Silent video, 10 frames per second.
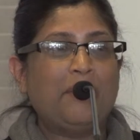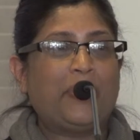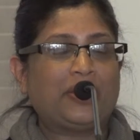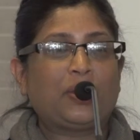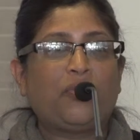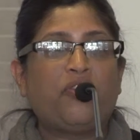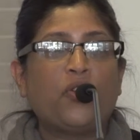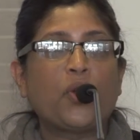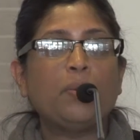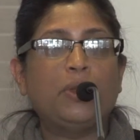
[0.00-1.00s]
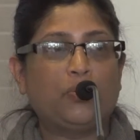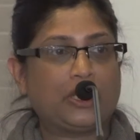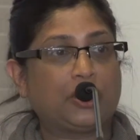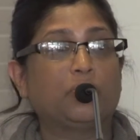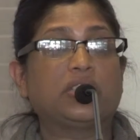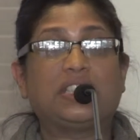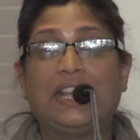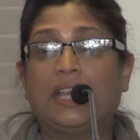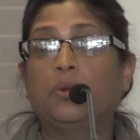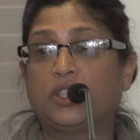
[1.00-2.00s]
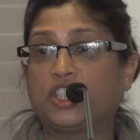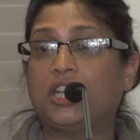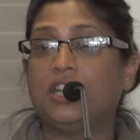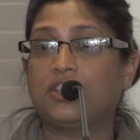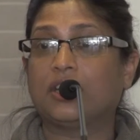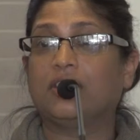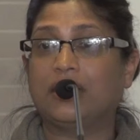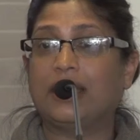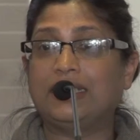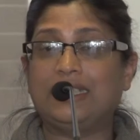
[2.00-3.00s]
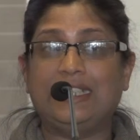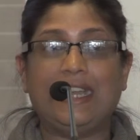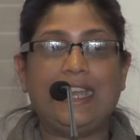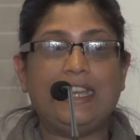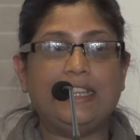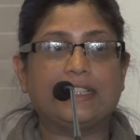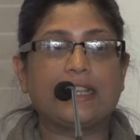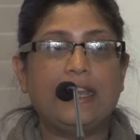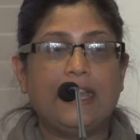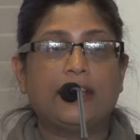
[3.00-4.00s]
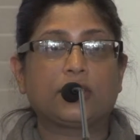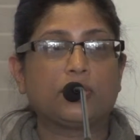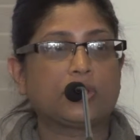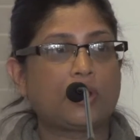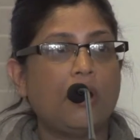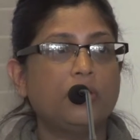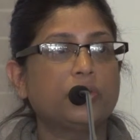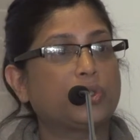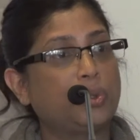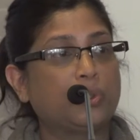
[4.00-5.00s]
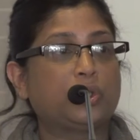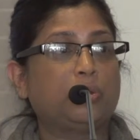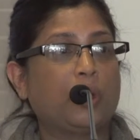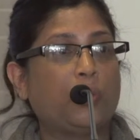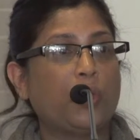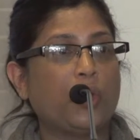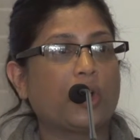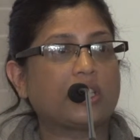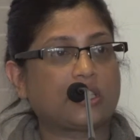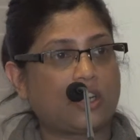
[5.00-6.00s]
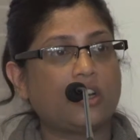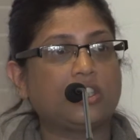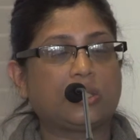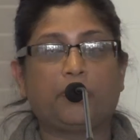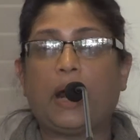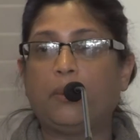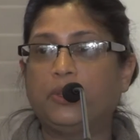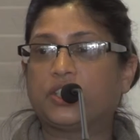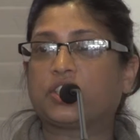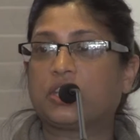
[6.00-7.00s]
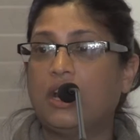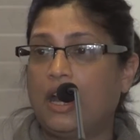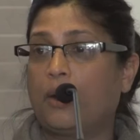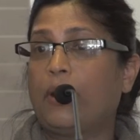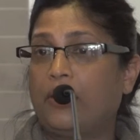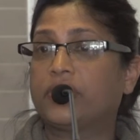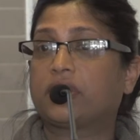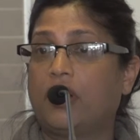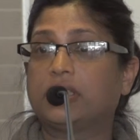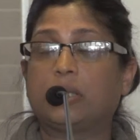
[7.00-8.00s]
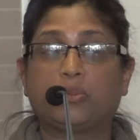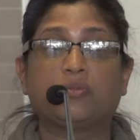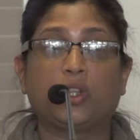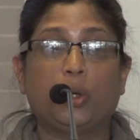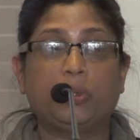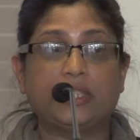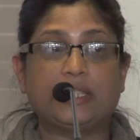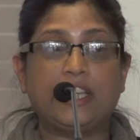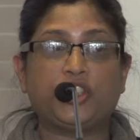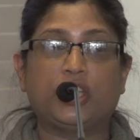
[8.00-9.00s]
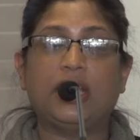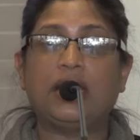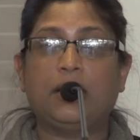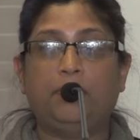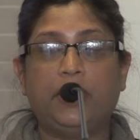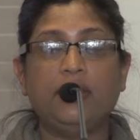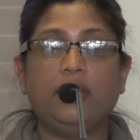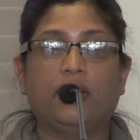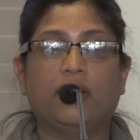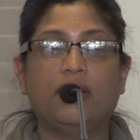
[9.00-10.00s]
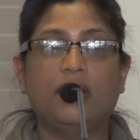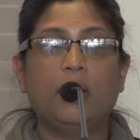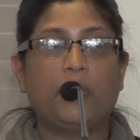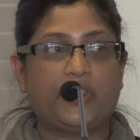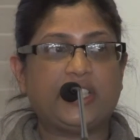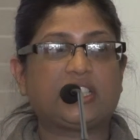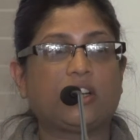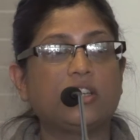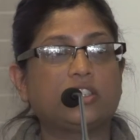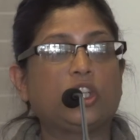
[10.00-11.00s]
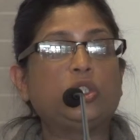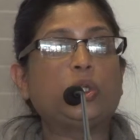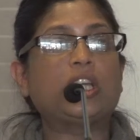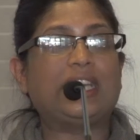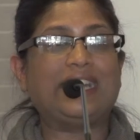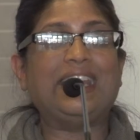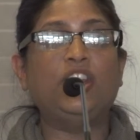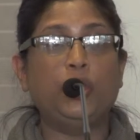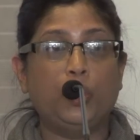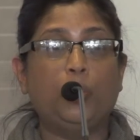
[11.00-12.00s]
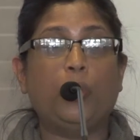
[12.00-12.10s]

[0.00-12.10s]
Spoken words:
but the form in which it was taking was changing in the 1980s. And so scholars who were doing work started to publish around this concept of globalization. It had been there, but they started to look at it in new